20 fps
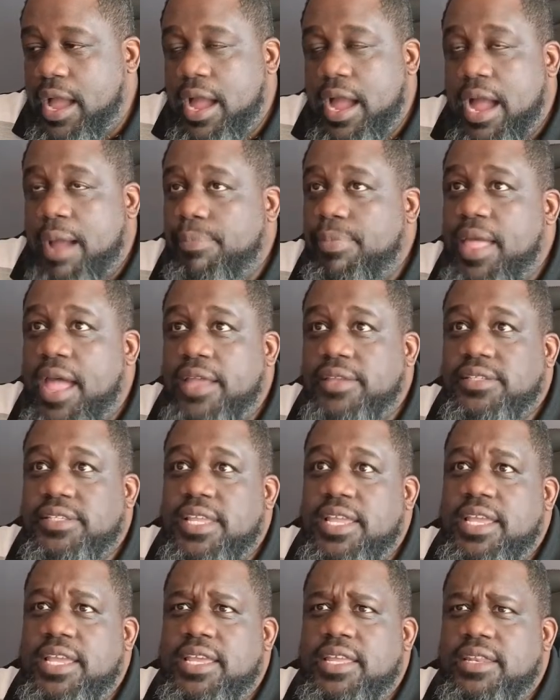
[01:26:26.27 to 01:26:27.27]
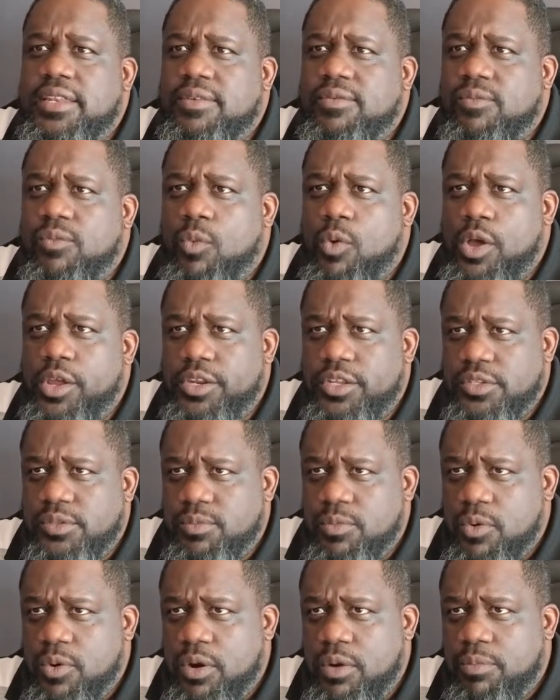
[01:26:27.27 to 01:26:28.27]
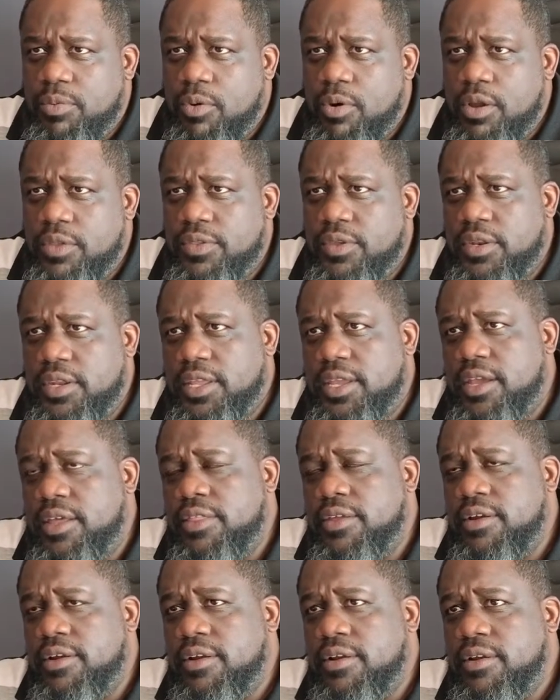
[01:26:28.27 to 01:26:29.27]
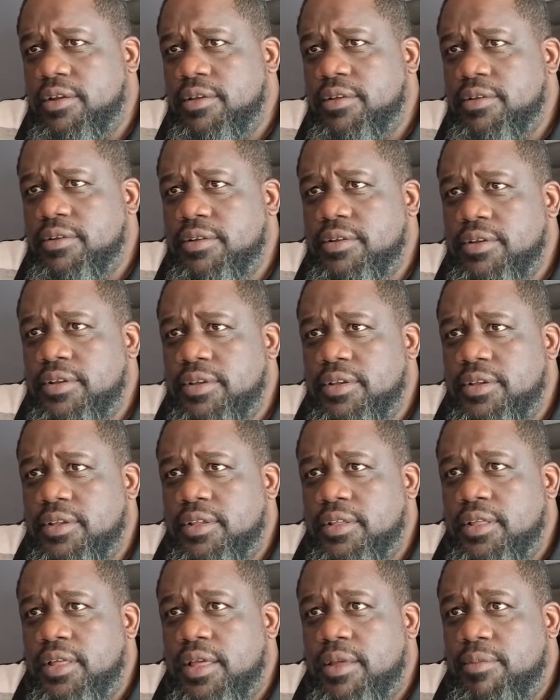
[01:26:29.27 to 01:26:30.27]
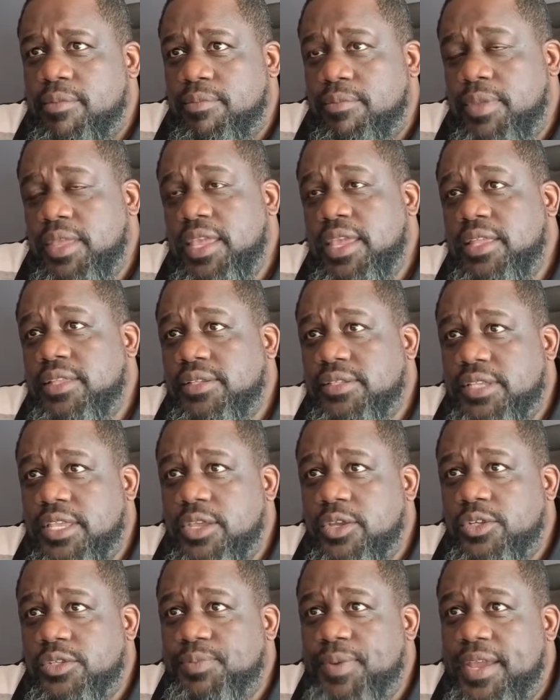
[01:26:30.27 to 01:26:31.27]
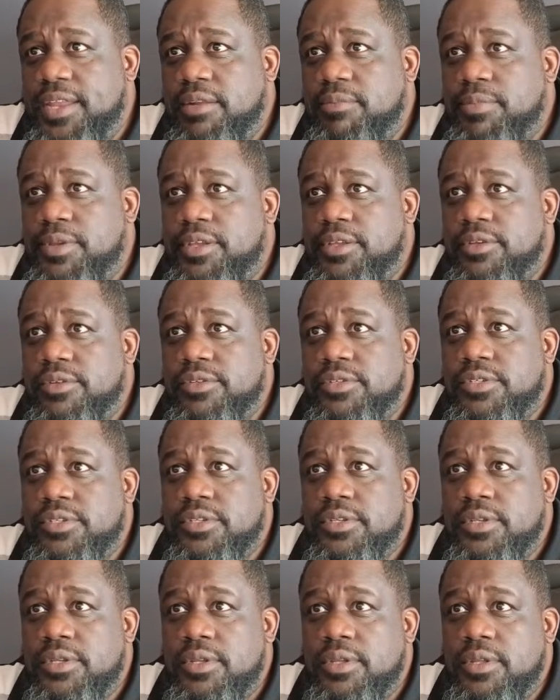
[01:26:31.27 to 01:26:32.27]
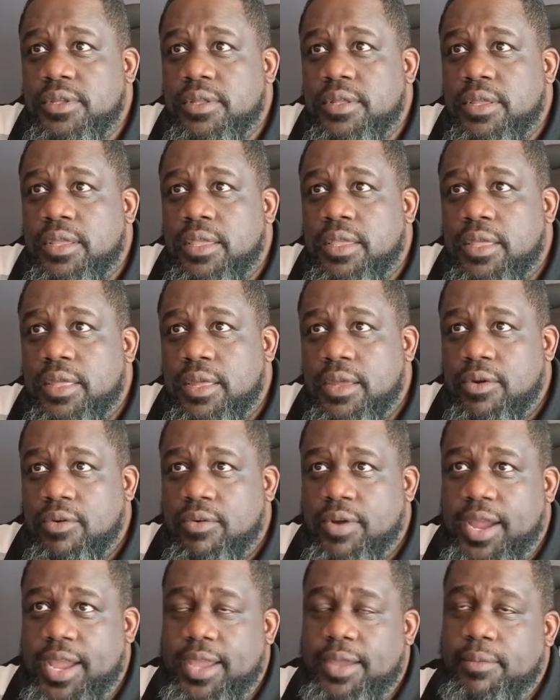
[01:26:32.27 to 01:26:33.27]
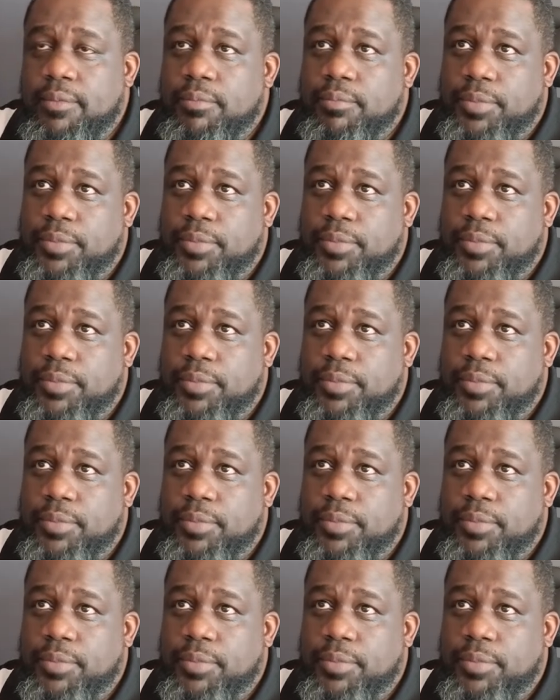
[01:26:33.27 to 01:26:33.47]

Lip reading: I'm not saying one is more important than the other. Me, skills pay the bills, right?